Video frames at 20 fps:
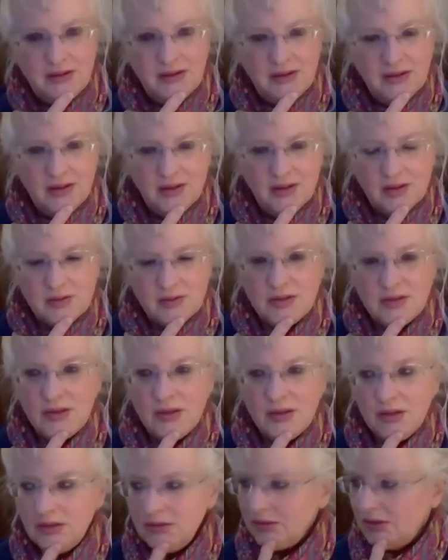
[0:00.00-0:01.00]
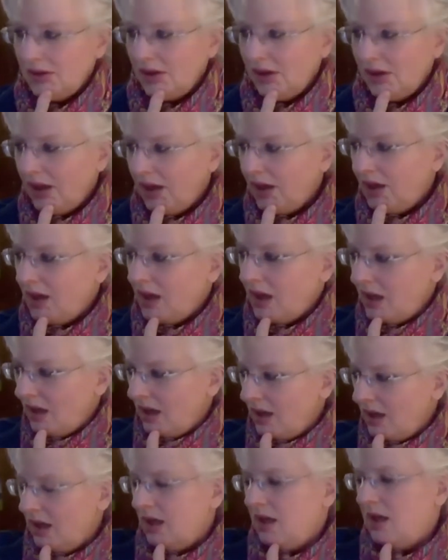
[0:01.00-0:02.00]
to hear like any
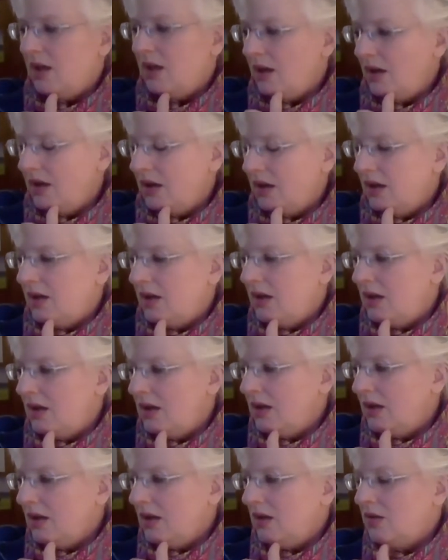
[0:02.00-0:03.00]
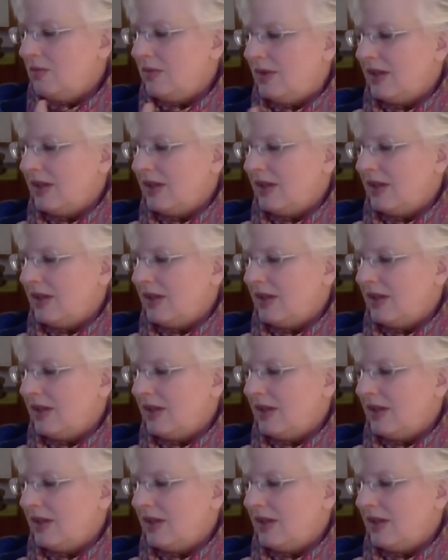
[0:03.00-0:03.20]
any word that oh you. Oh